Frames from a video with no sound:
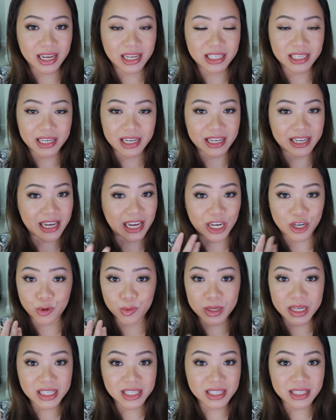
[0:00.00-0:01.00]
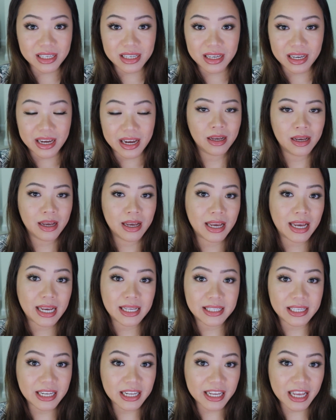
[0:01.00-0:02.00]
It didn't get greasy.
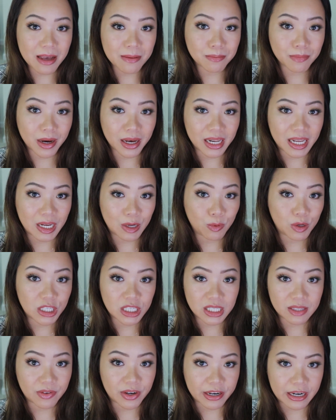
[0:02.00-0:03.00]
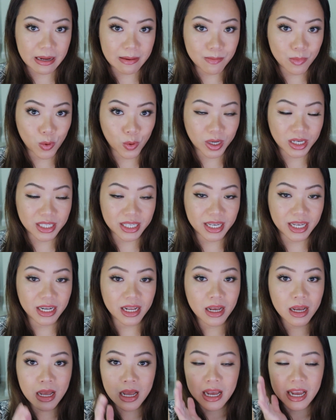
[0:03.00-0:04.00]
It didn't get muddy, which is very
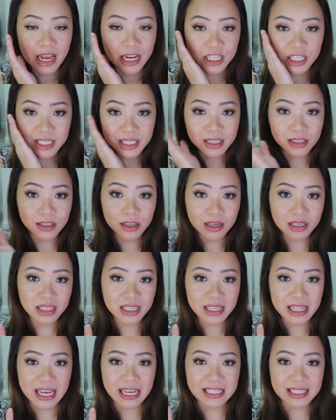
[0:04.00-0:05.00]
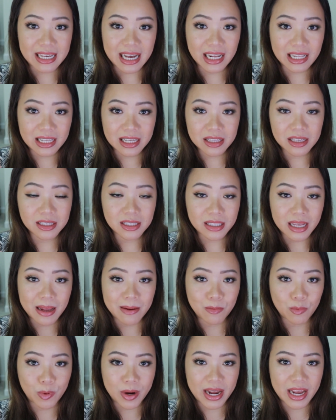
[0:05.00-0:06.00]
important. It just looked exactly the
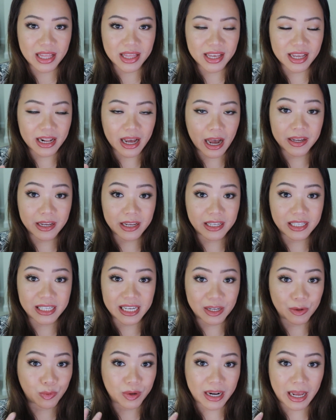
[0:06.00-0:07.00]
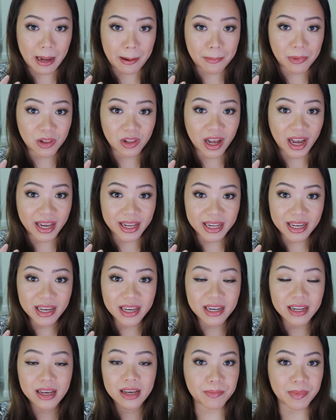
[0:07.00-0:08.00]
same way that it did when I applied
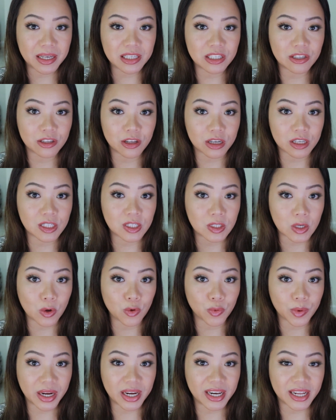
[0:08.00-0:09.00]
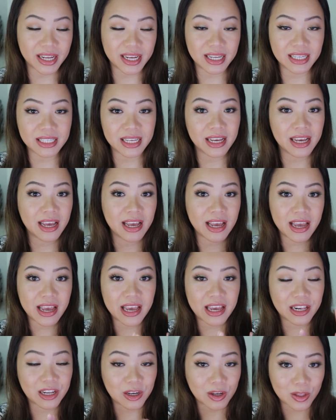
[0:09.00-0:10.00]
it. It makes you look so radiant
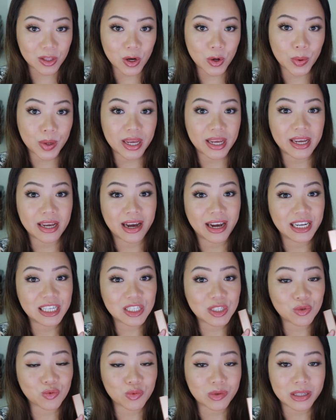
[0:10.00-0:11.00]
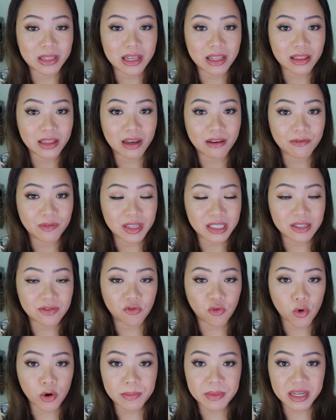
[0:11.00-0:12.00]
and glowy. I just really love this
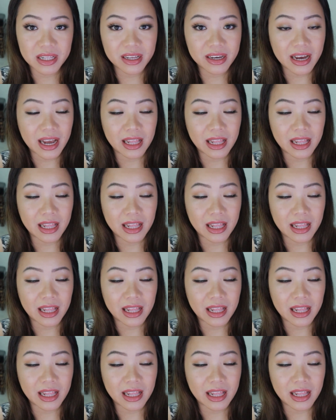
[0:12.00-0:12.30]
formula.